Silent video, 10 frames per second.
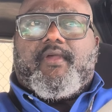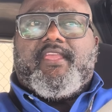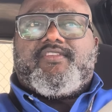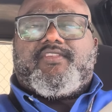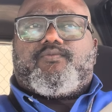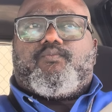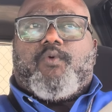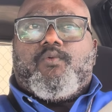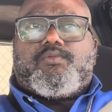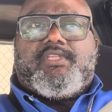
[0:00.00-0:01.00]
He just
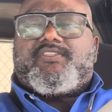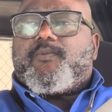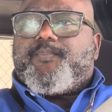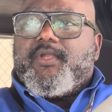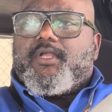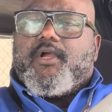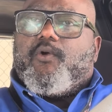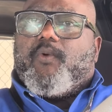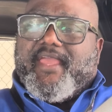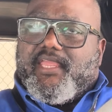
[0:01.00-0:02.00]
won't disappear, go
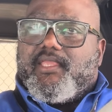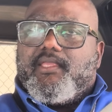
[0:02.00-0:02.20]
away.